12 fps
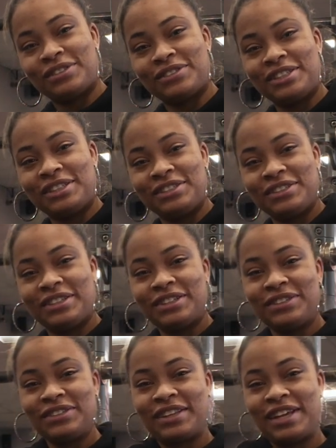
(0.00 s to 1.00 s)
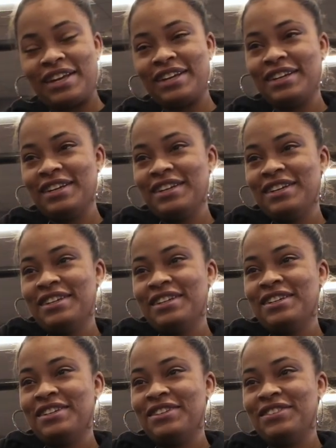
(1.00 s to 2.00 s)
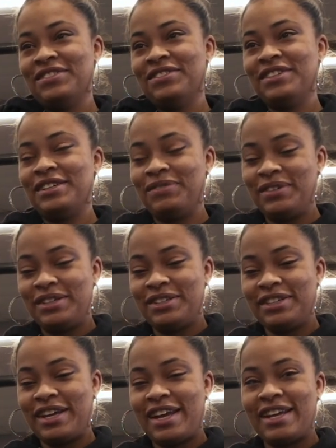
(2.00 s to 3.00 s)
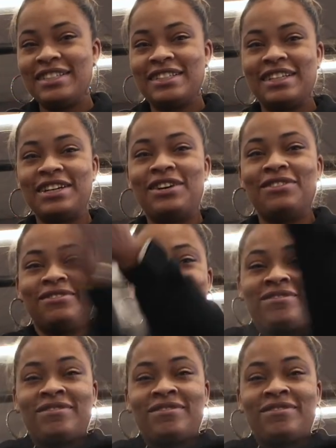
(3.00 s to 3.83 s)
so you can do the little thing where you put it on your hands and then go.